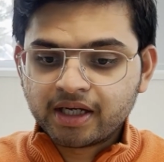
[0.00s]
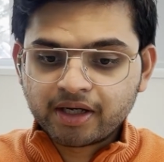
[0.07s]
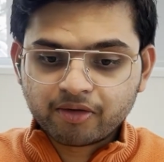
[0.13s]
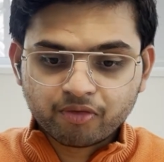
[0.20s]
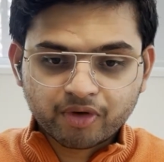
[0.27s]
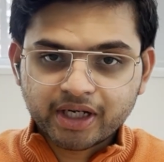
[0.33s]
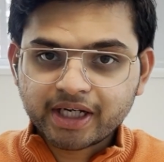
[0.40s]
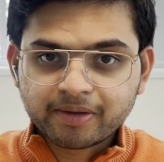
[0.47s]

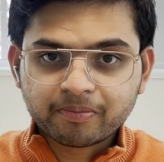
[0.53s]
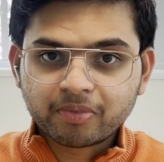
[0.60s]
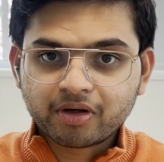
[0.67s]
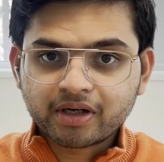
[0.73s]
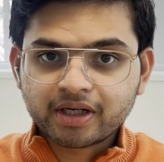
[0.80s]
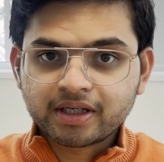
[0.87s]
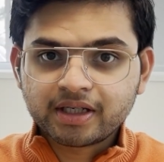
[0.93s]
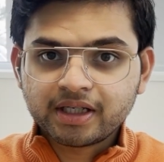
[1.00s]
Very
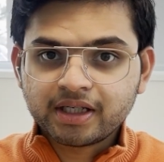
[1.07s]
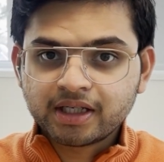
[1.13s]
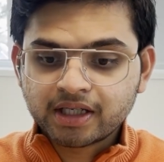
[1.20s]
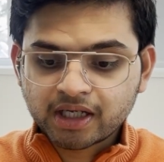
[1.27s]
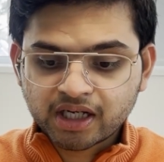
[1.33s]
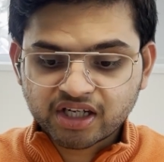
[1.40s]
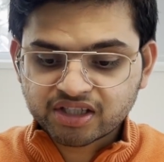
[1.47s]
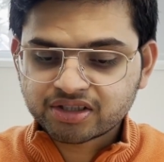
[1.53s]
importantly,
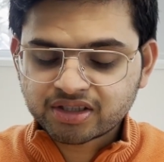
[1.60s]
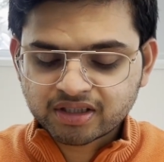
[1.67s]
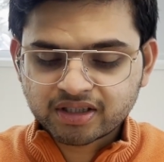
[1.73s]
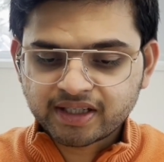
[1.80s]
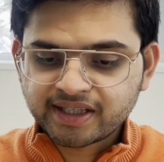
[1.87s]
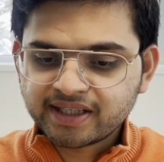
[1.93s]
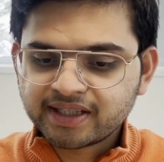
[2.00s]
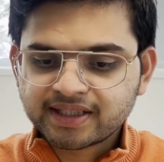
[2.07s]

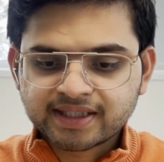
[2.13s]
urgently,